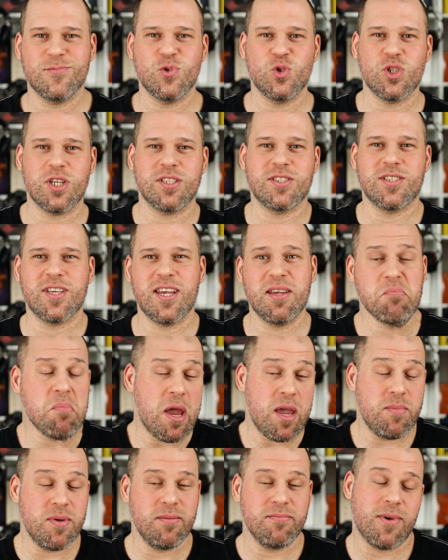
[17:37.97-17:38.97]
Just saying,
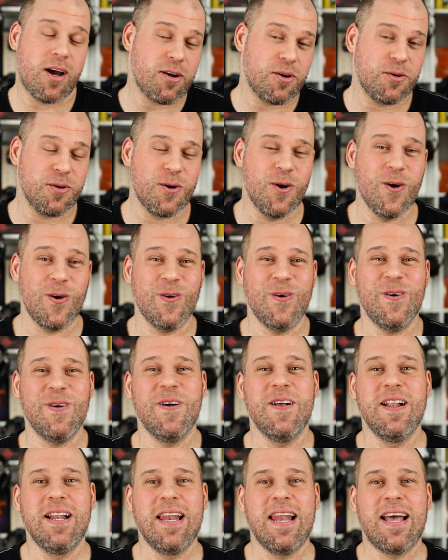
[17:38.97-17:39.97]
maybe, I don't know.
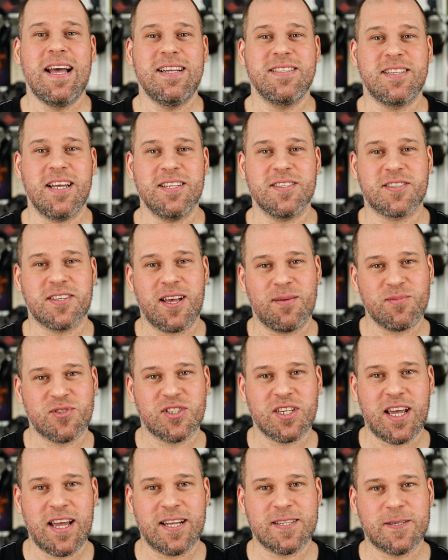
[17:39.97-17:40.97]
And then some
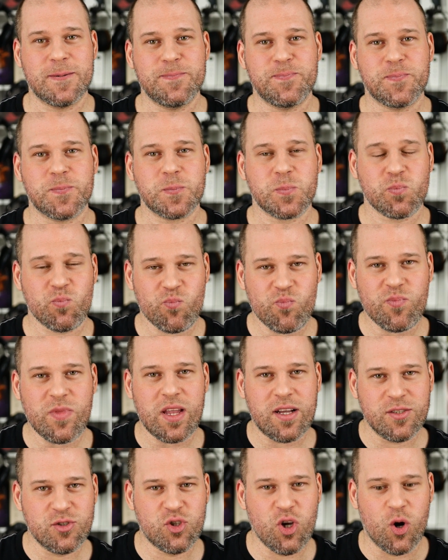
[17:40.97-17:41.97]
said,
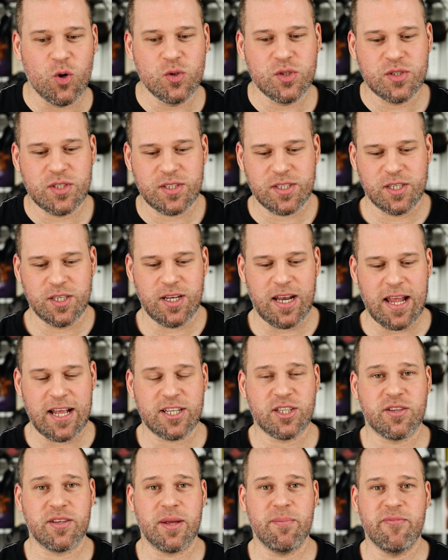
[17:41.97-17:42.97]
don't
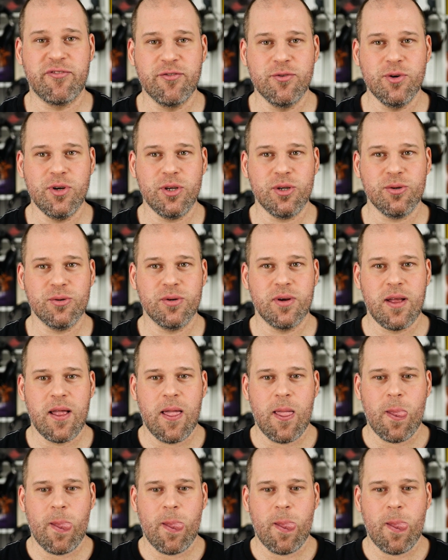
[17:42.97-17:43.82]
let them fool you.